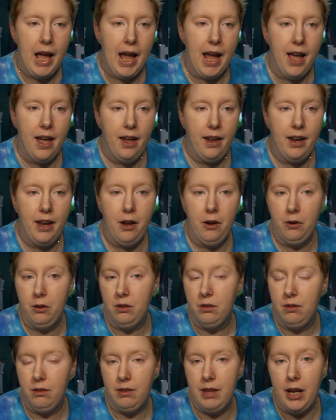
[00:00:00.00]
and
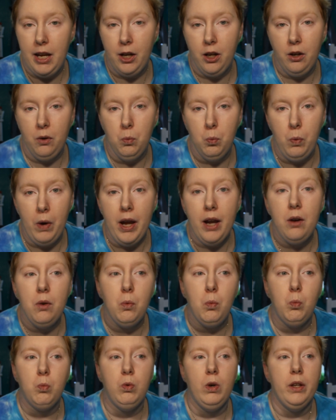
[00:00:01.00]
they went
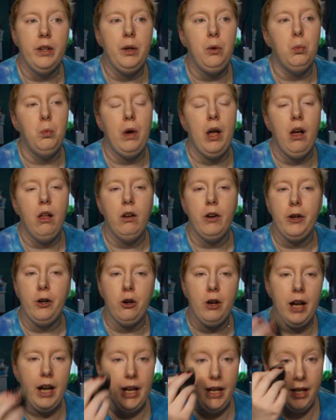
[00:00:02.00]
really well
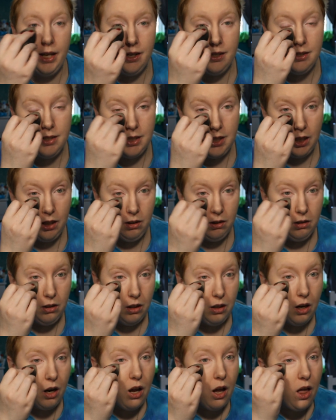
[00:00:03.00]
under any
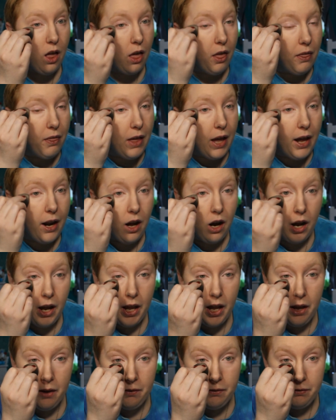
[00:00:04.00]
concealer that I
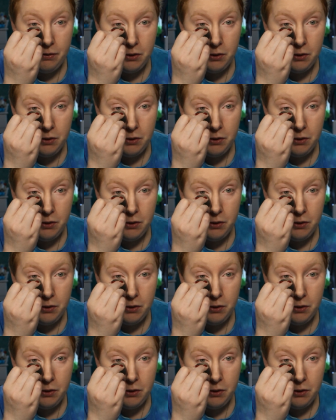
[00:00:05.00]
have